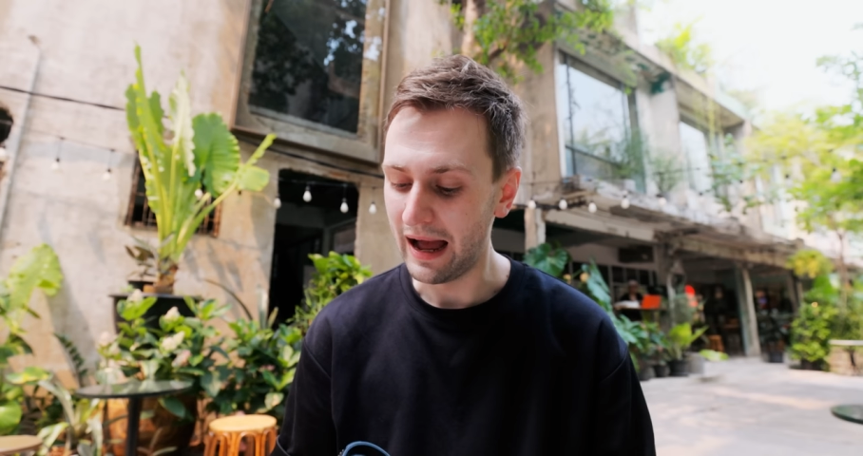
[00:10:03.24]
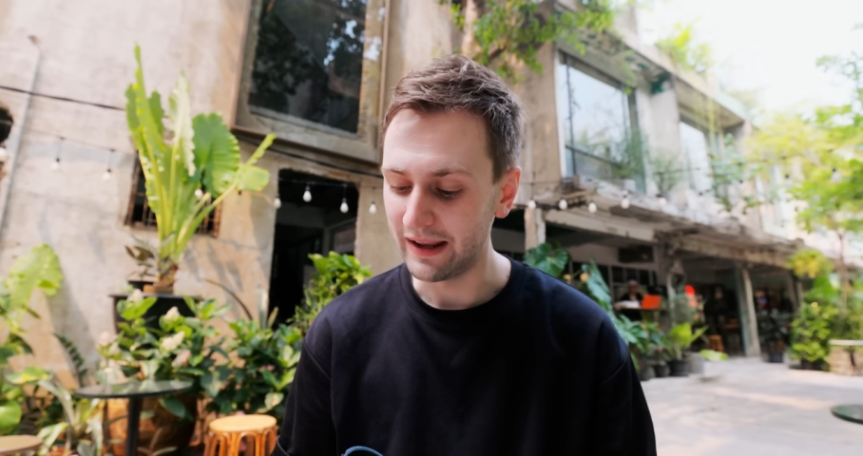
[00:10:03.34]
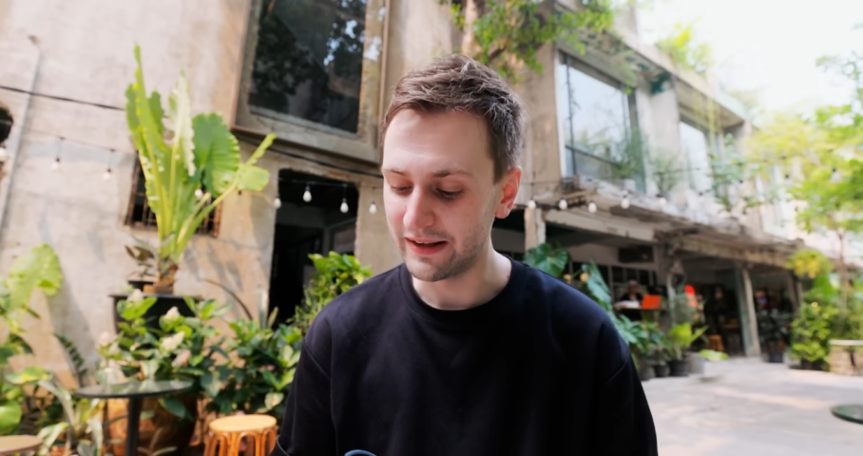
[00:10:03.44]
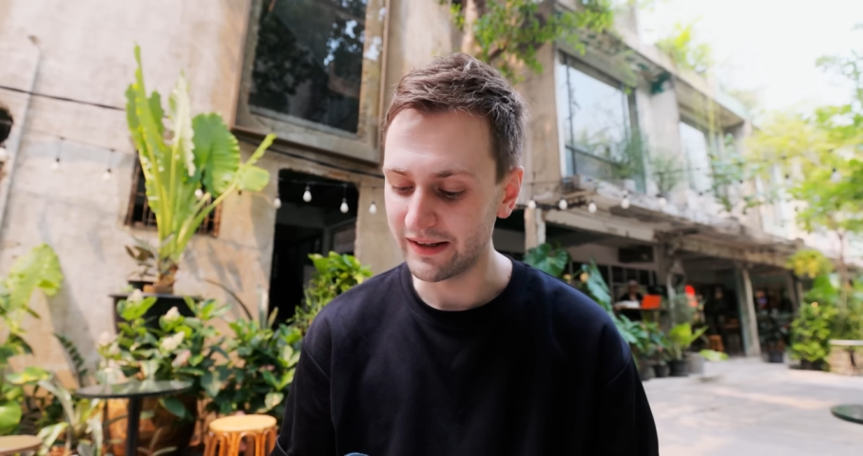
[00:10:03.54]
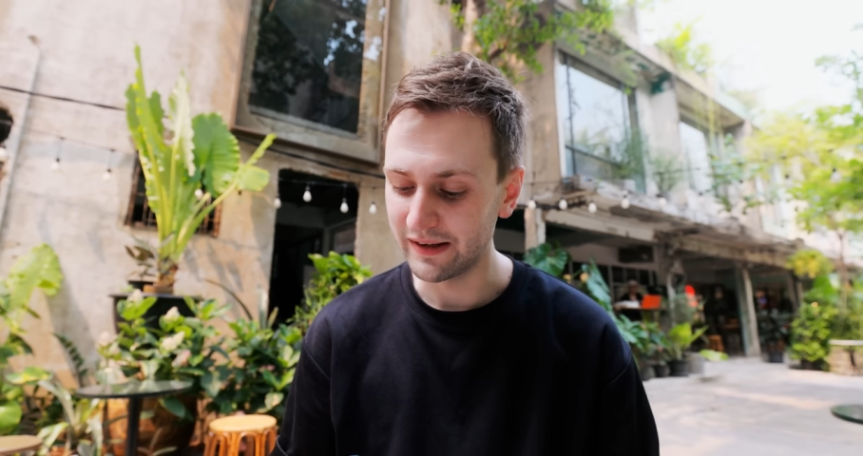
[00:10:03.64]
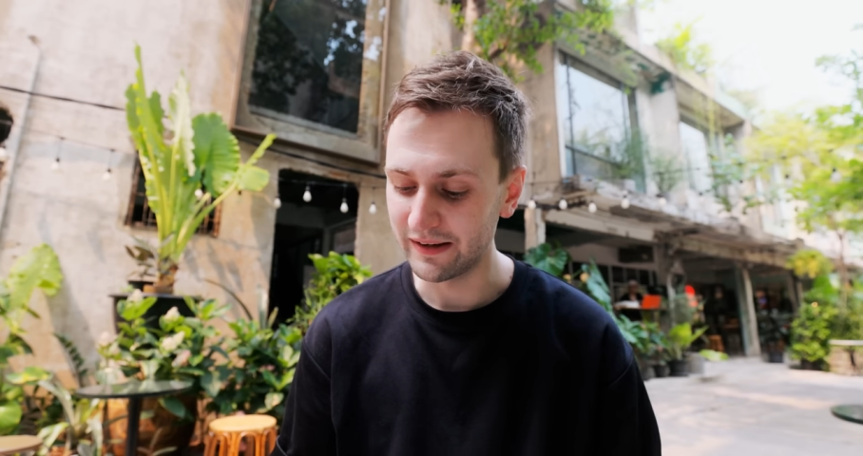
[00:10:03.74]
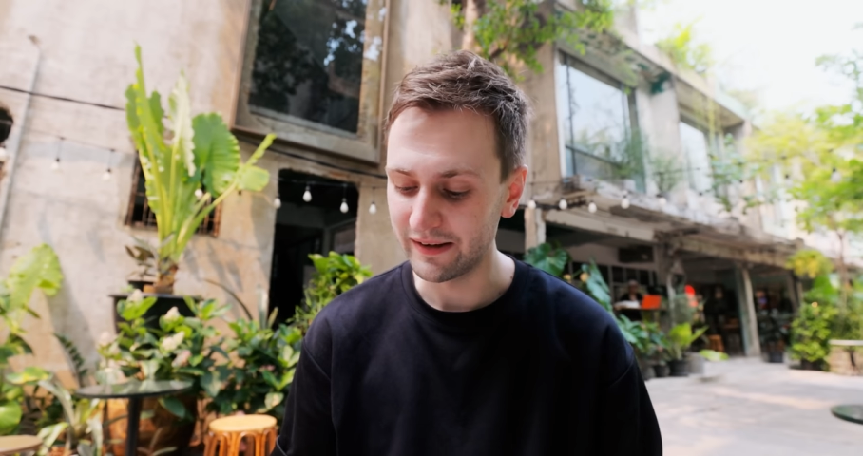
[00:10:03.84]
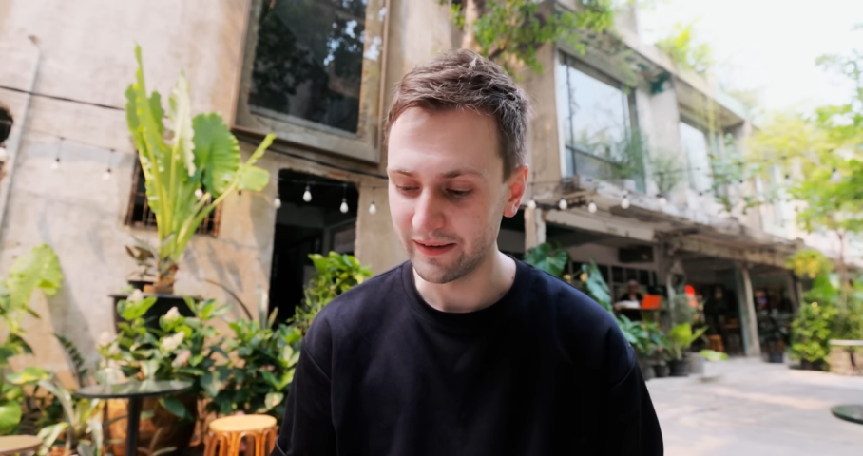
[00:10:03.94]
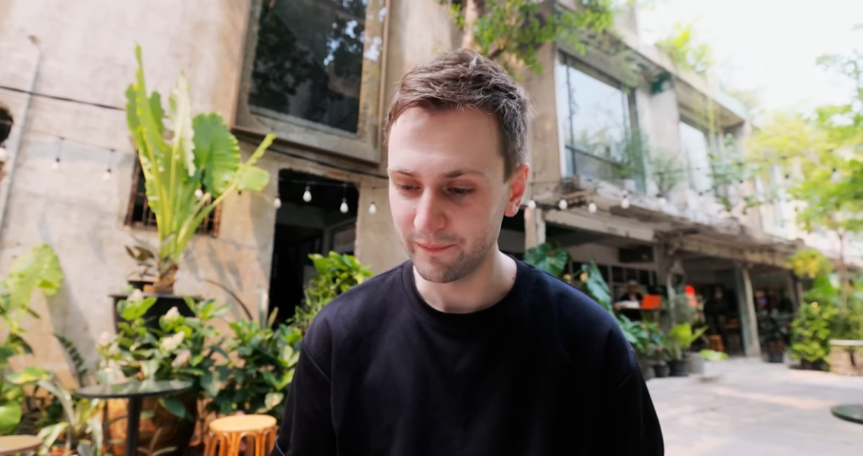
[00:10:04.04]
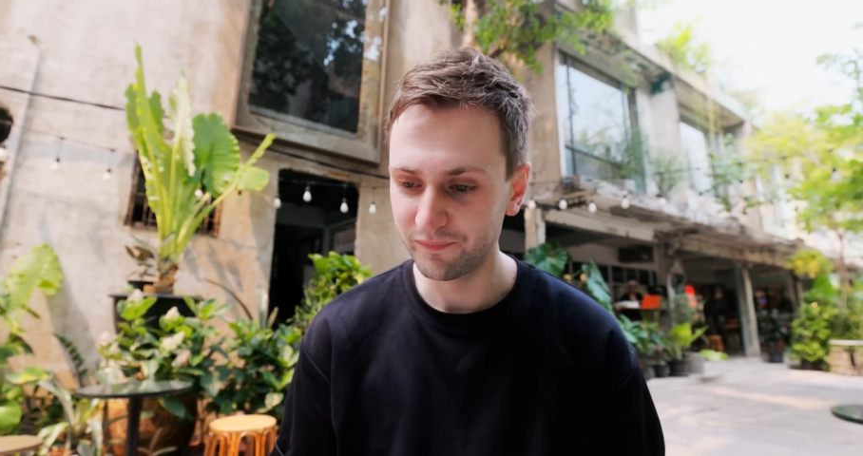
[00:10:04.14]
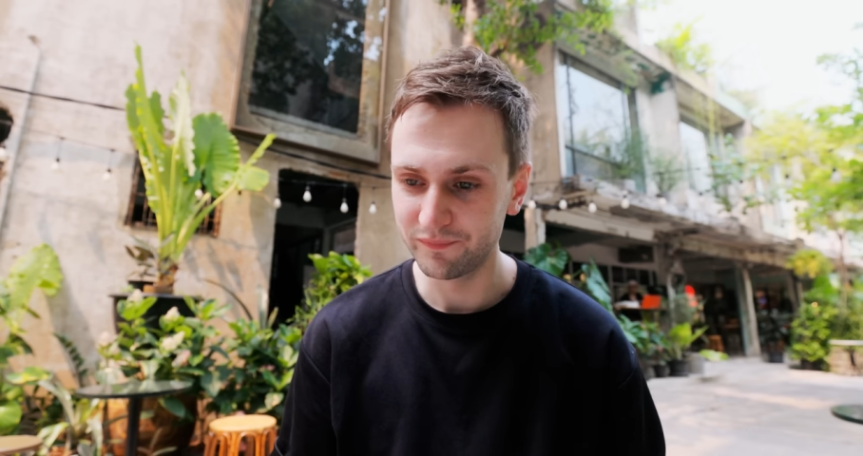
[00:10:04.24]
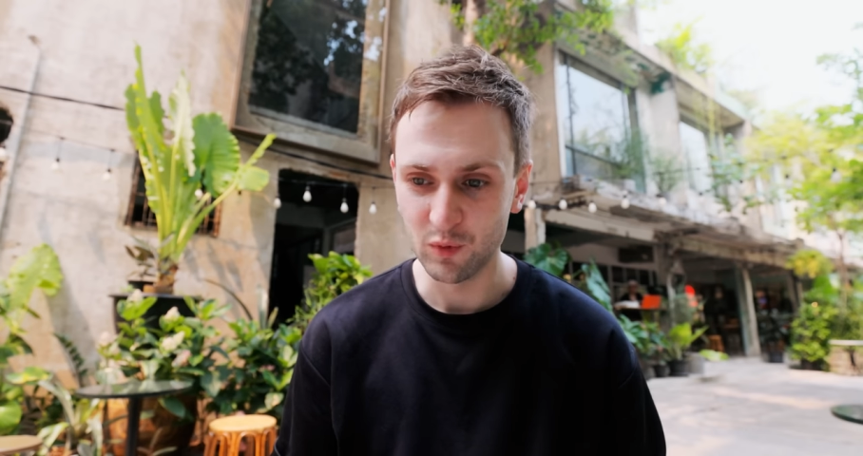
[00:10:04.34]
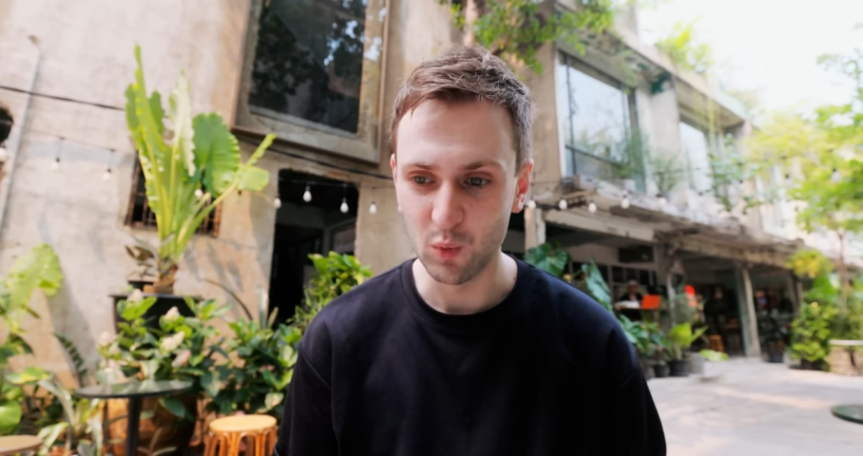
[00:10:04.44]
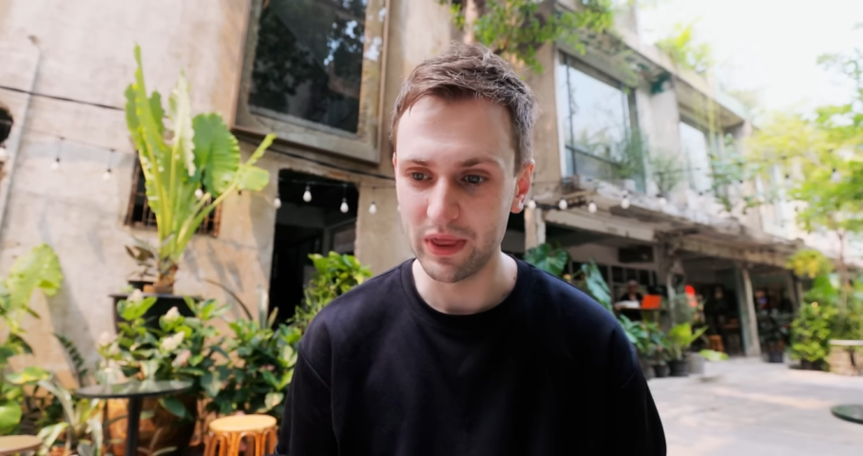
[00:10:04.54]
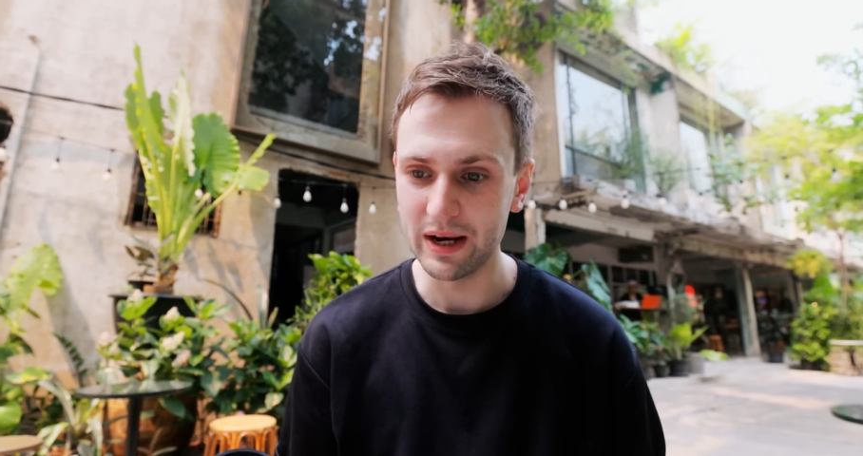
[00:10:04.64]
and
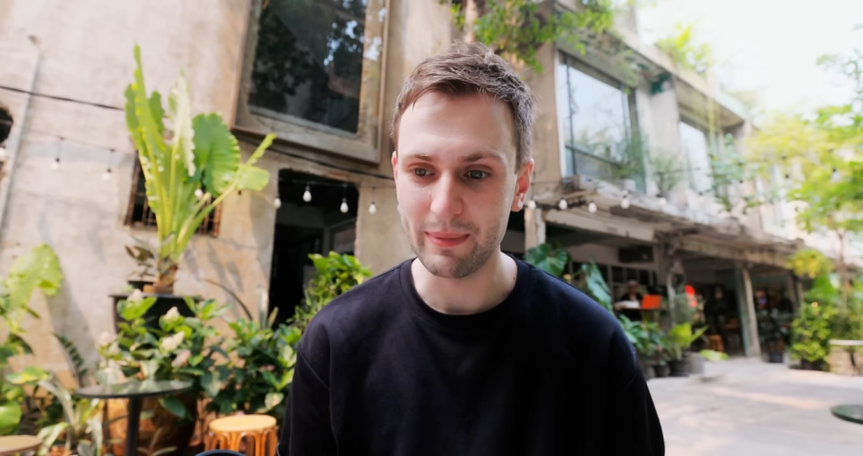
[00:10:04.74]
within